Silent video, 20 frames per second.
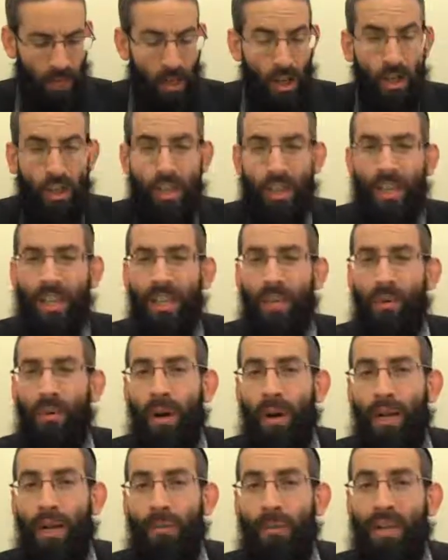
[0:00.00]
So either
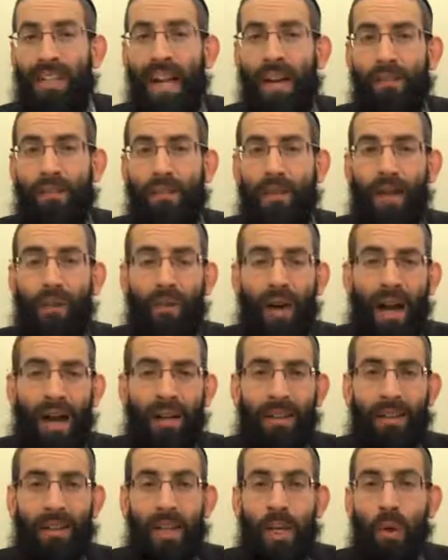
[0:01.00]
way, we can't figure
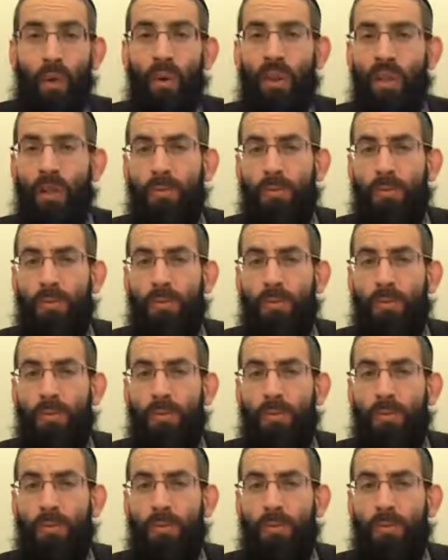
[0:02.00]
out what is